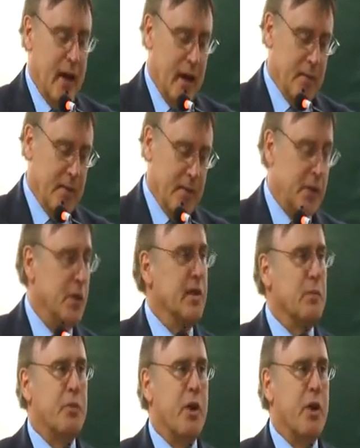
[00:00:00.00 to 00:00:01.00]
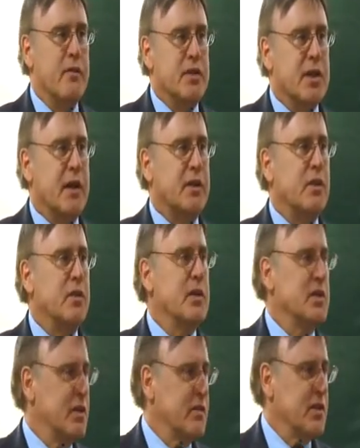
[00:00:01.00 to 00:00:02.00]
including in the private sector,
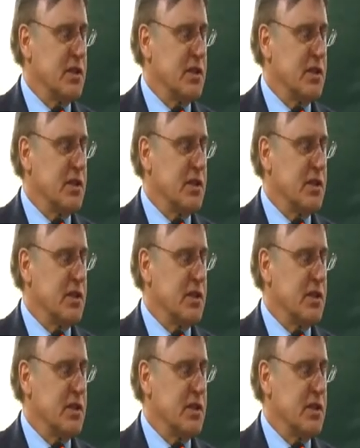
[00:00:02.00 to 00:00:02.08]
in civil